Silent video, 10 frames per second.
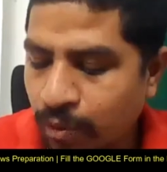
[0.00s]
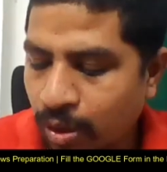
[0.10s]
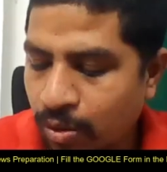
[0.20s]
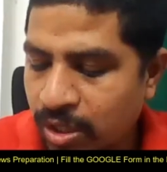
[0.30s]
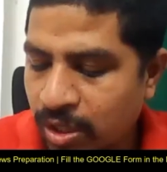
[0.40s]

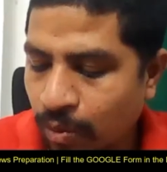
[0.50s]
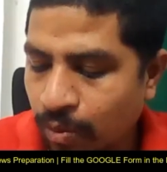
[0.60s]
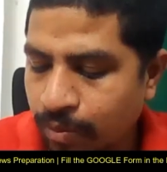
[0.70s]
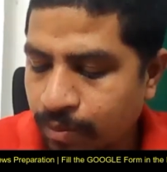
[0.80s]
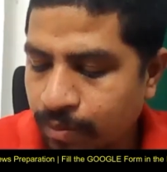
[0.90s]
equal to zero.
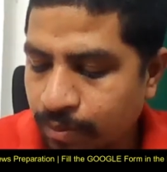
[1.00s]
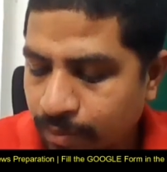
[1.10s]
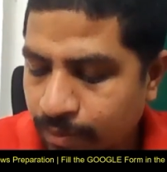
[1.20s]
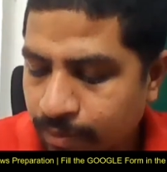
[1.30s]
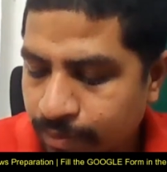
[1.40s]

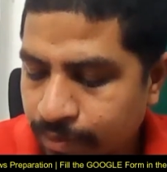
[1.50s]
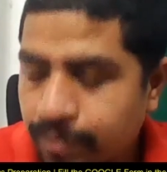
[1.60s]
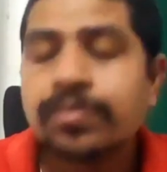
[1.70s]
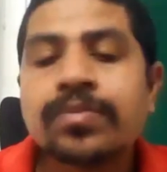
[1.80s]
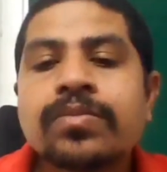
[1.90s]

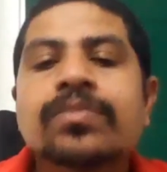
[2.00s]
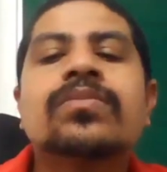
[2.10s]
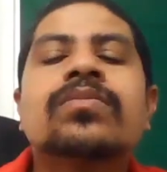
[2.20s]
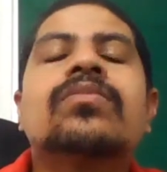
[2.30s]
S square